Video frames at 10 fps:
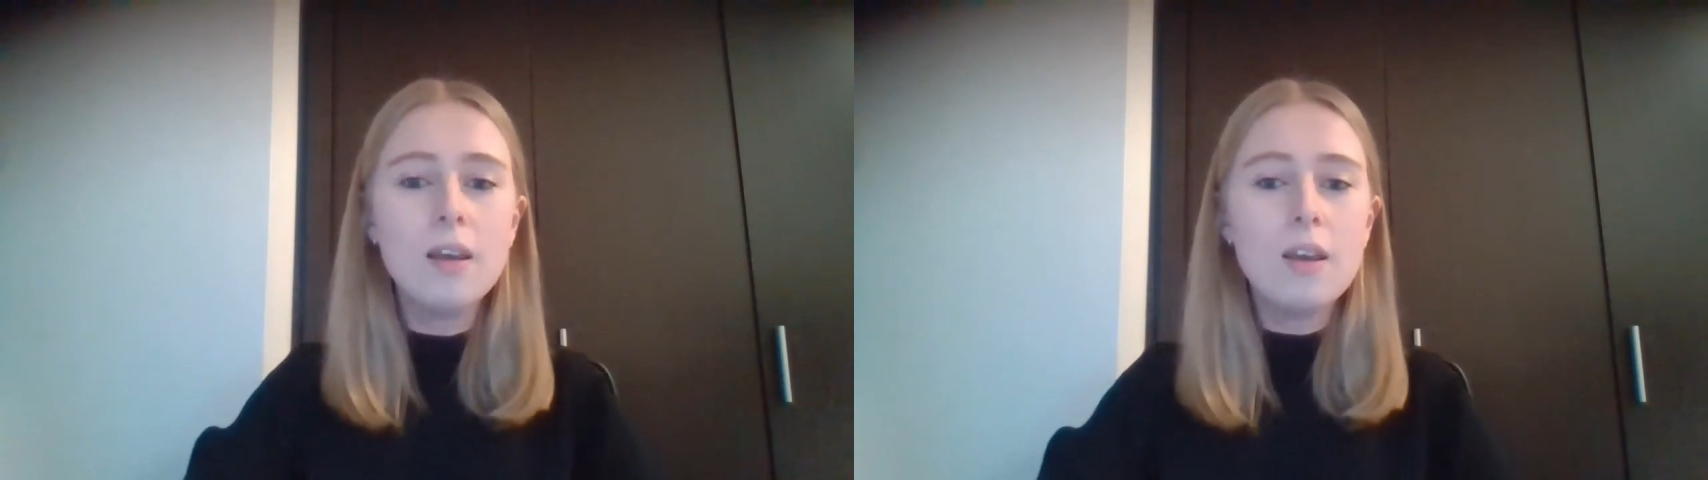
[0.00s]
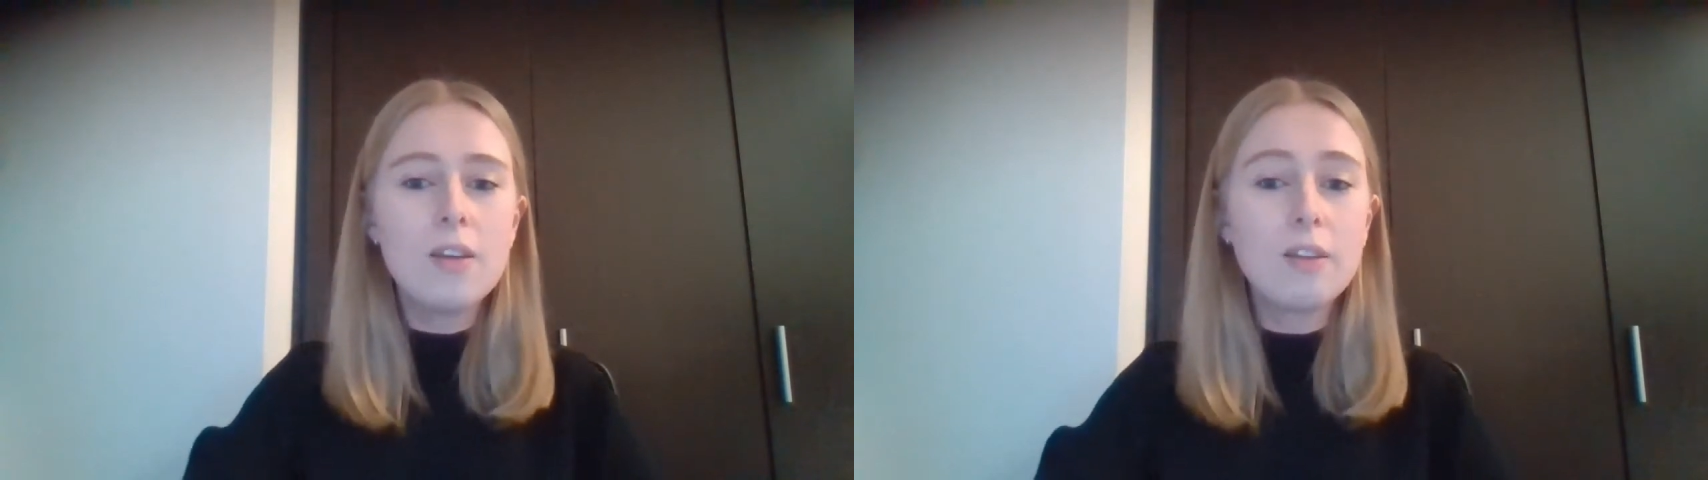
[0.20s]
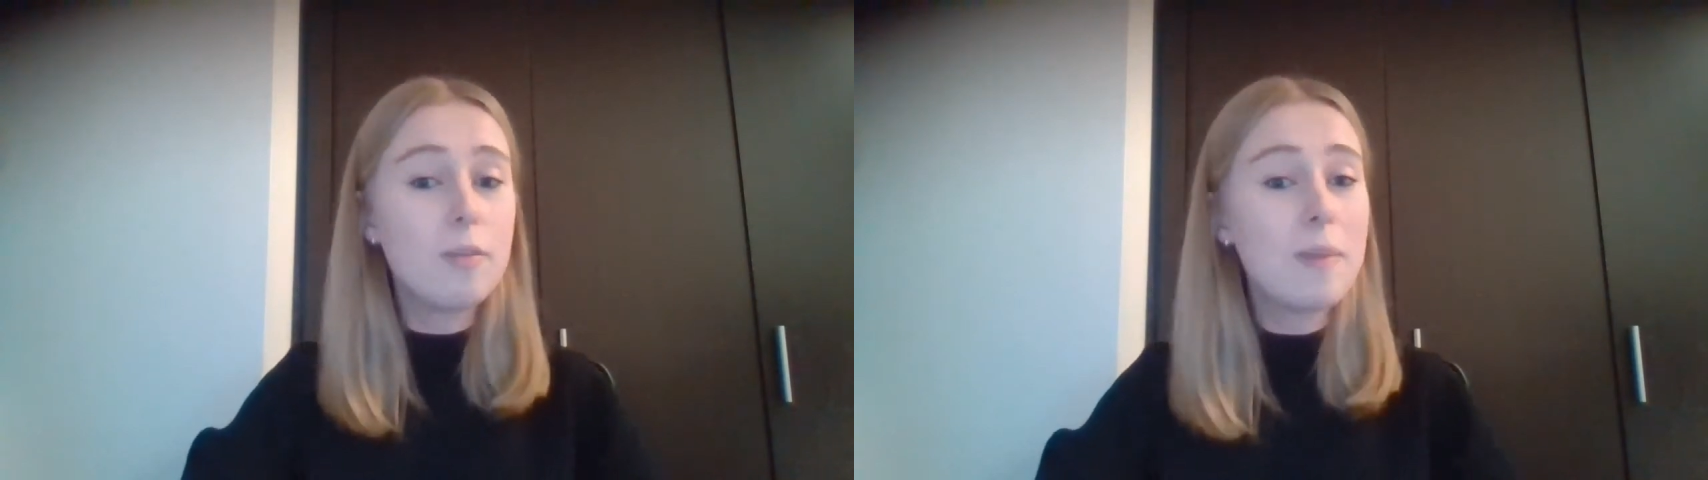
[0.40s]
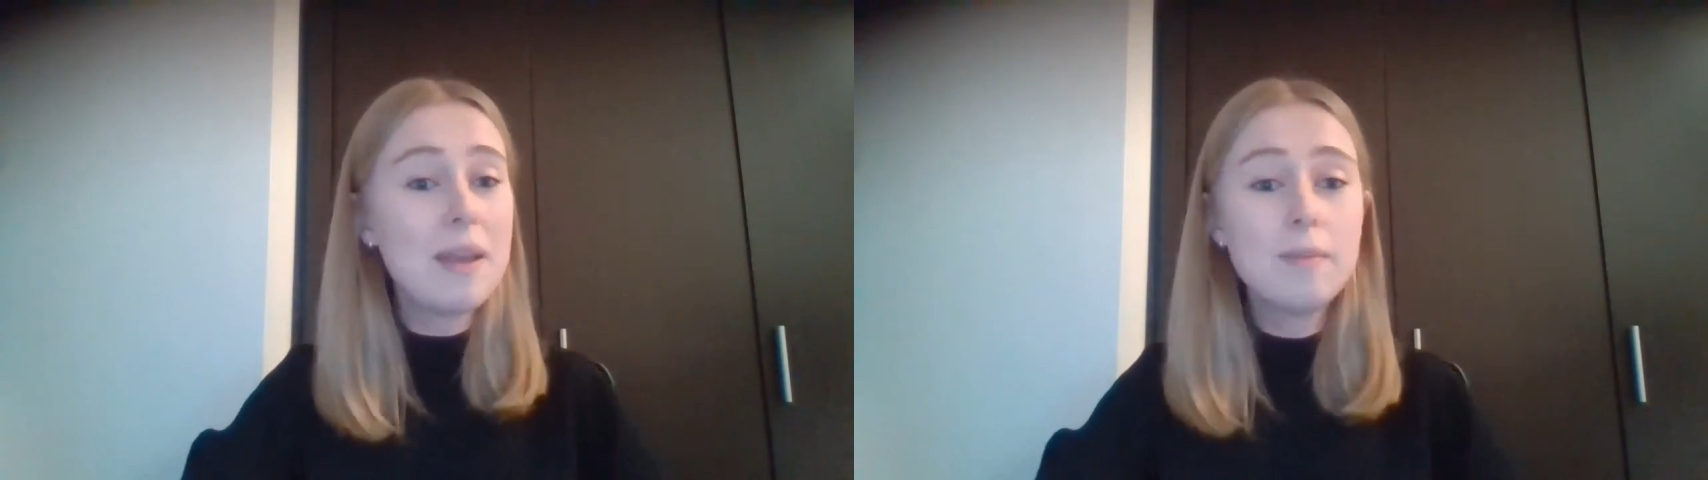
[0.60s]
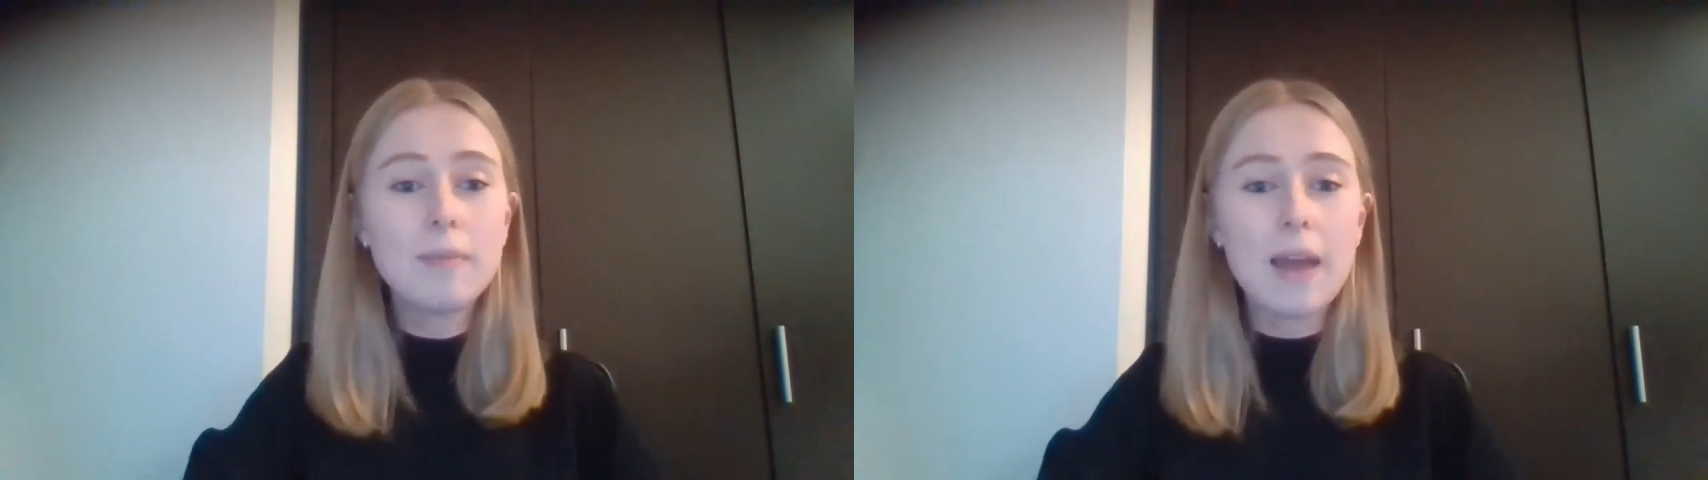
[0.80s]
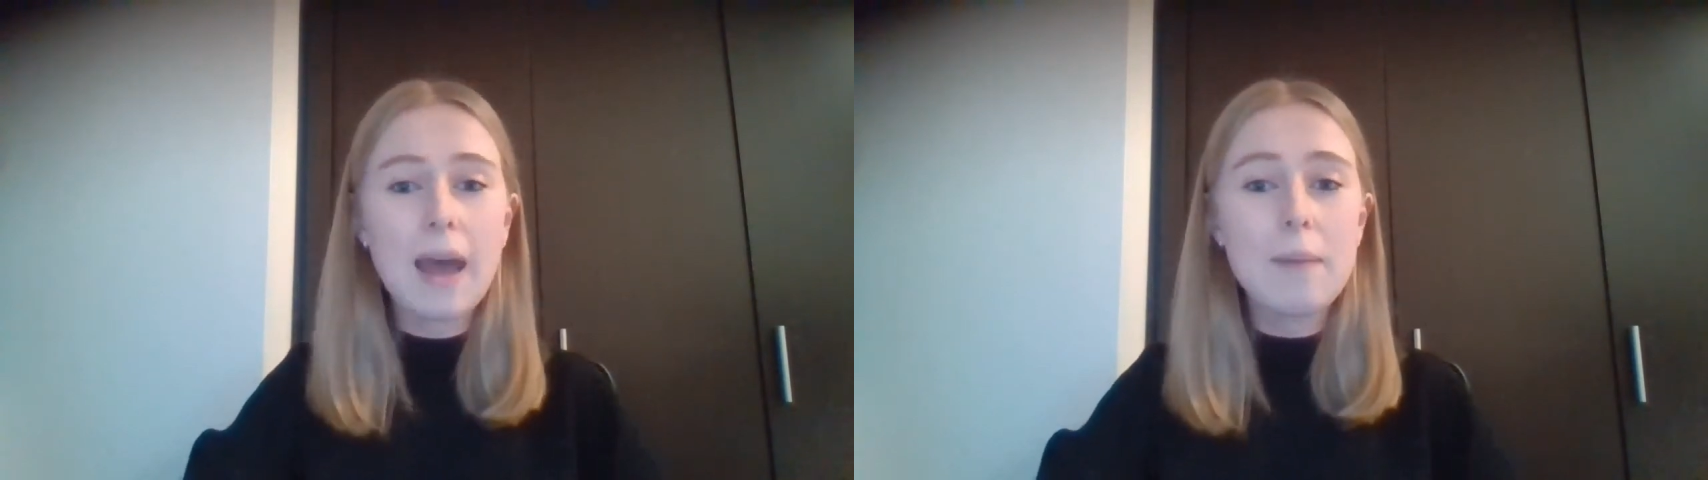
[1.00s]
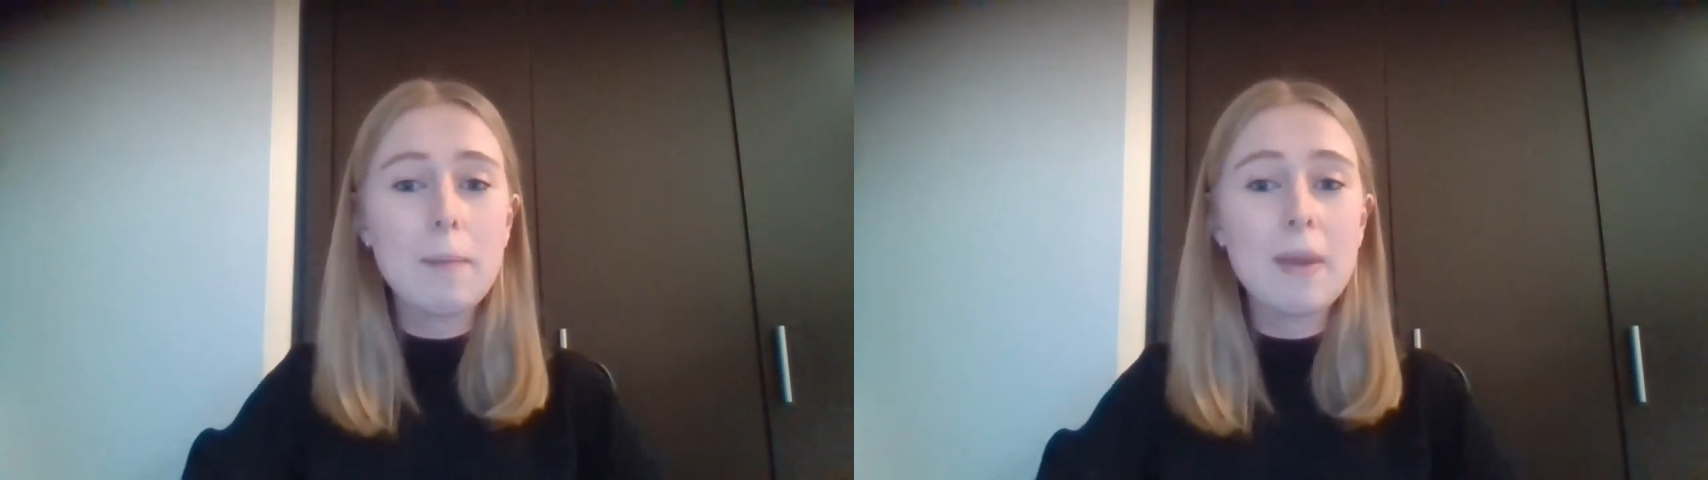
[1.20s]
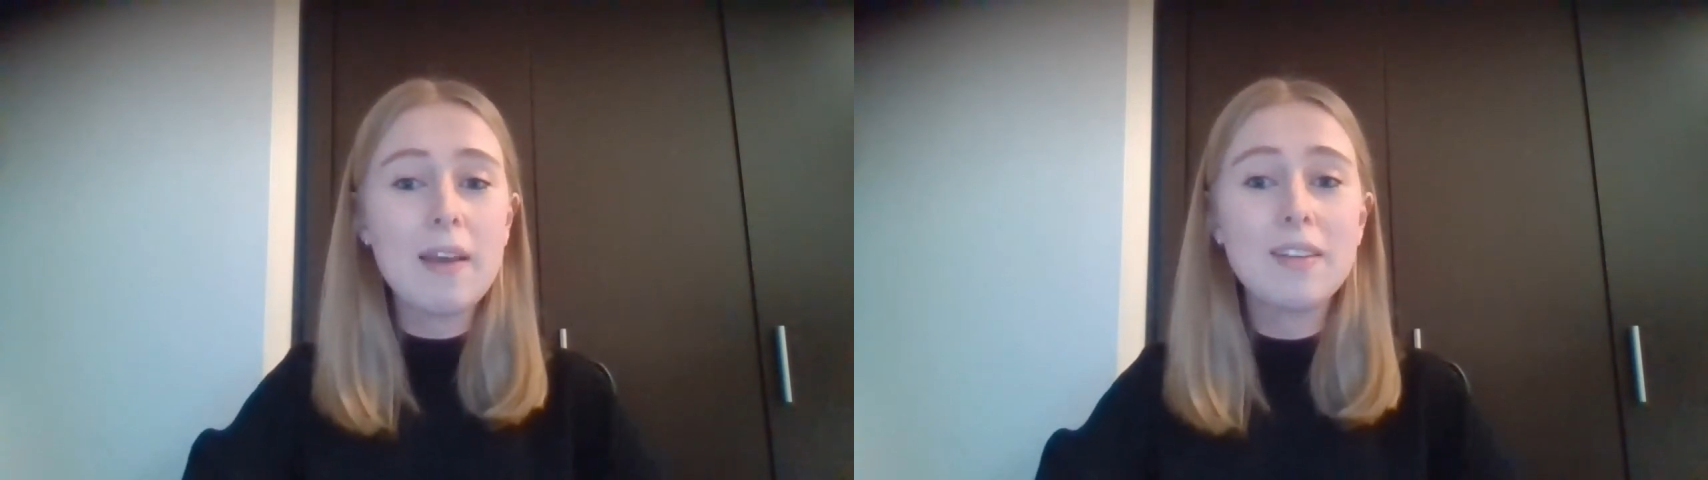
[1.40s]
So for me,
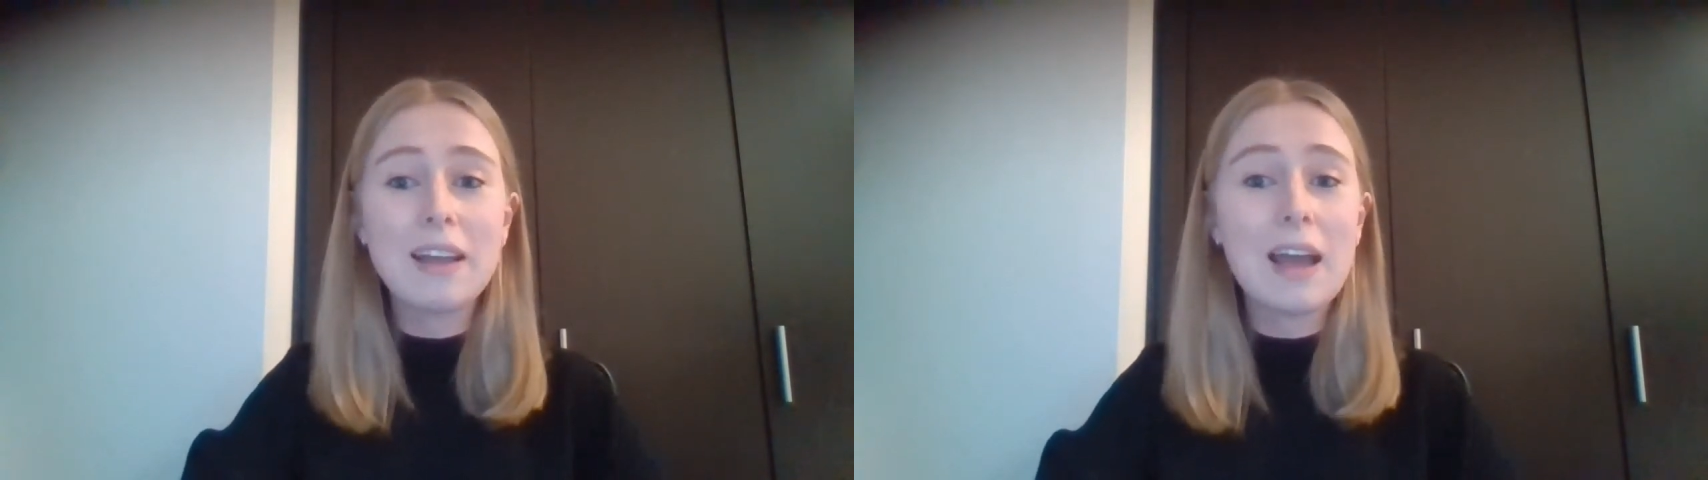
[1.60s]
personally,